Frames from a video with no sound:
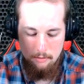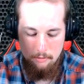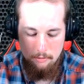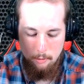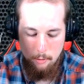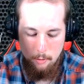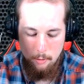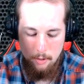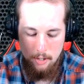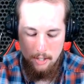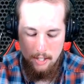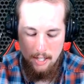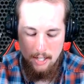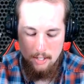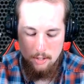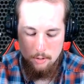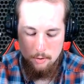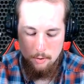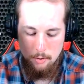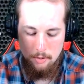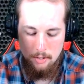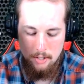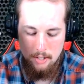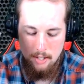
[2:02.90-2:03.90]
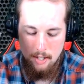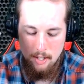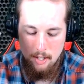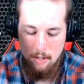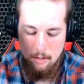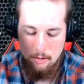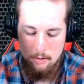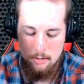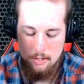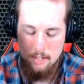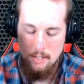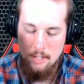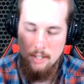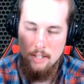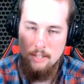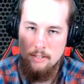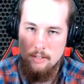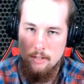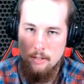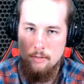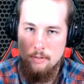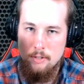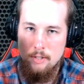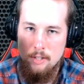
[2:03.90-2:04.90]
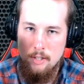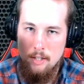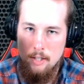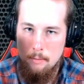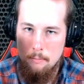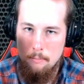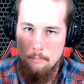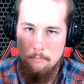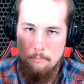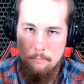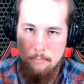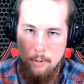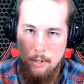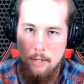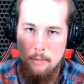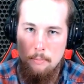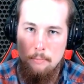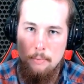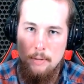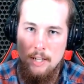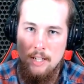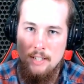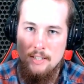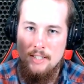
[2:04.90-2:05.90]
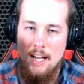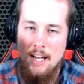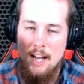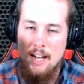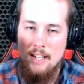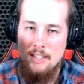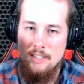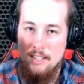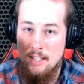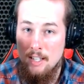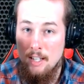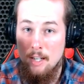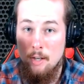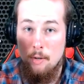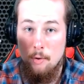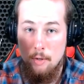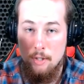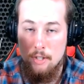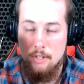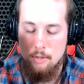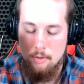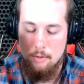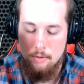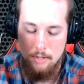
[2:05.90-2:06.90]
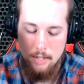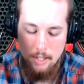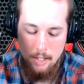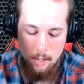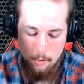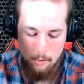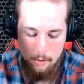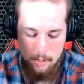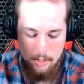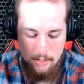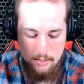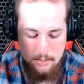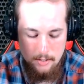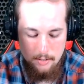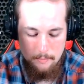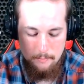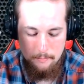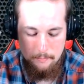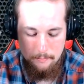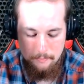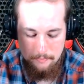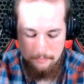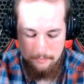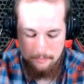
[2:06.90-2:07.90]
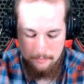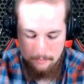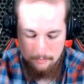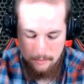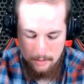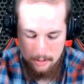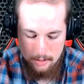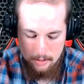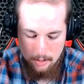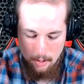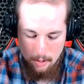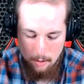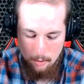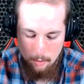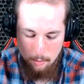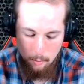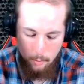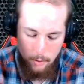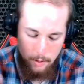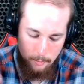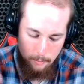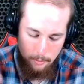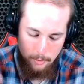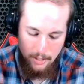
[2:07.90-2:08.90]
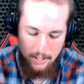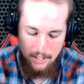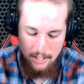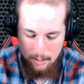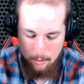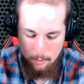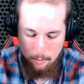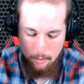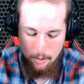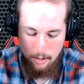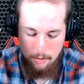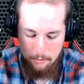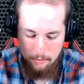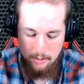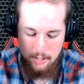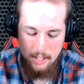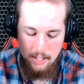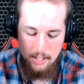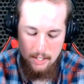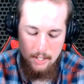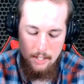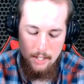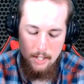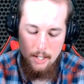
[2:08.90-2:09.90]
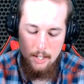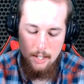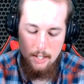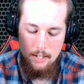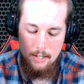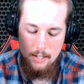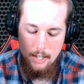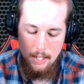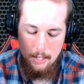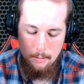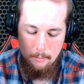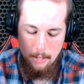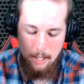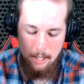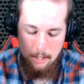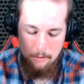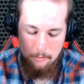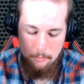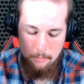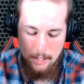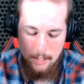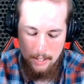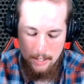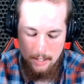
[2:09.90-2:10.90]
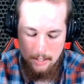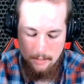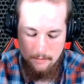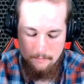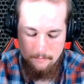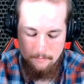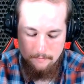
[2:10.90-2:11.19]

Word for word: four and eight trillion dollars unless there's a, a pretty big tax increase or decrease. So we bring in roughly that amount of money.